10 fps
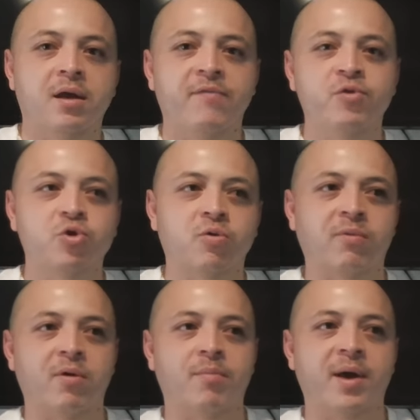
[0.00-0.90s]
if you joke
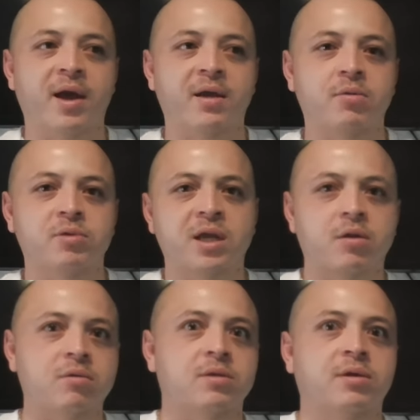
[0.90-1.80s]
around back, he'll take
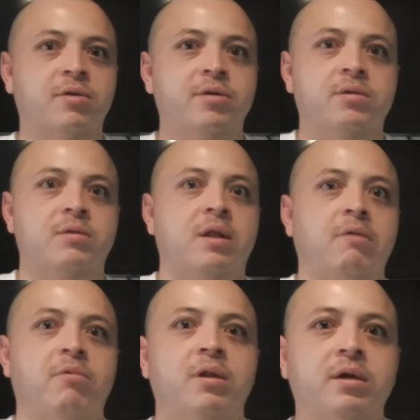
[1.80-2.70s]
it all serious and
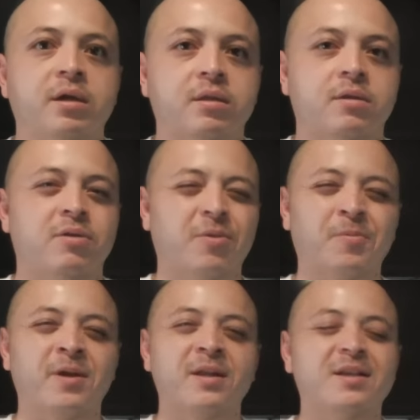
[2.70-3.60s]
like really get, you know what I
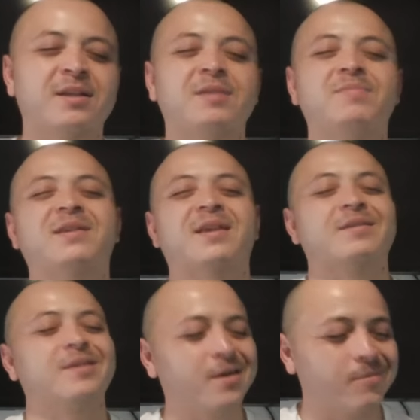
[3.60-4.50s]
mean? He just seems like
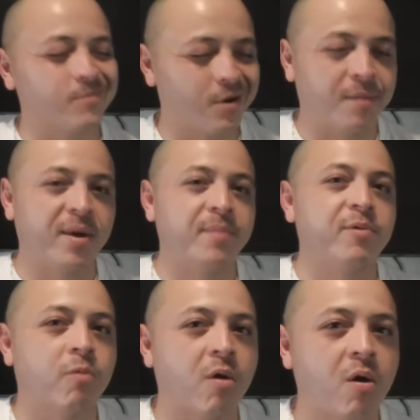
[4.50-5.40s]
that type, dog. I might
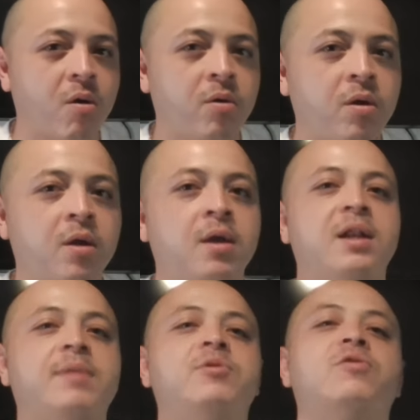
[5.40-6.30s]
be wrong.
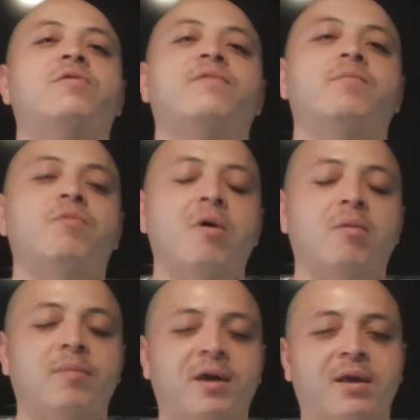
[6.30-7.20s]
Let me know if I'm
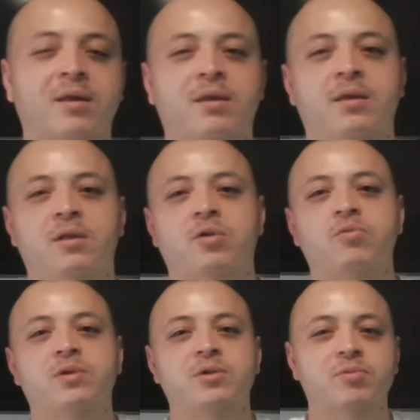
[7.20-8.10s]
wrong, man.
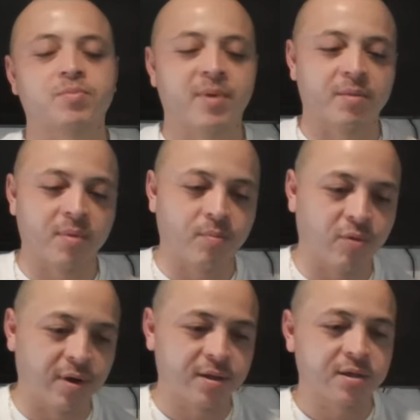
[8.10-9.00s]
No disrespect, my
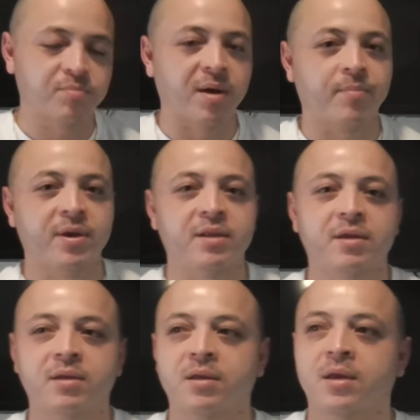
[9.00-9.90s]
boy. Just my
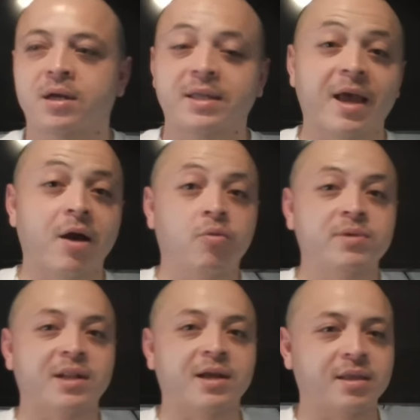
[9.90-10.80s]
opinion. Because I have
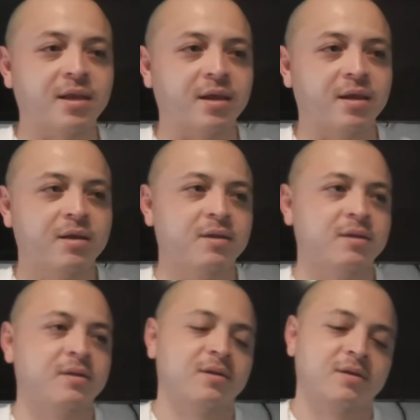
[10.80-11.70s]
homies like that.
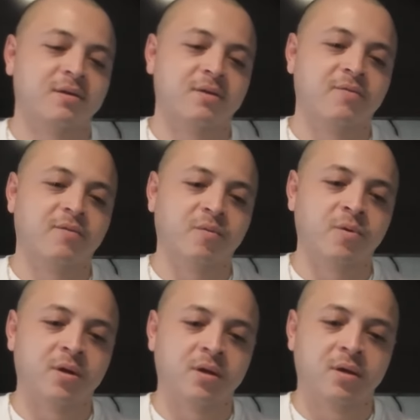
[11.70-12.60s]
You feel
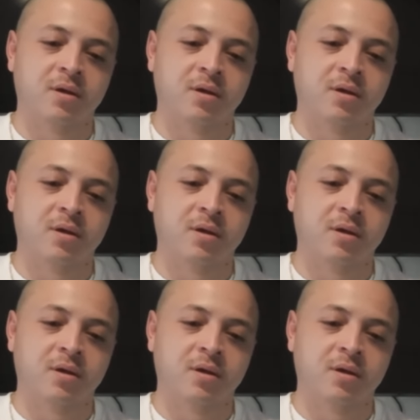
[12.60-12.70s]
me?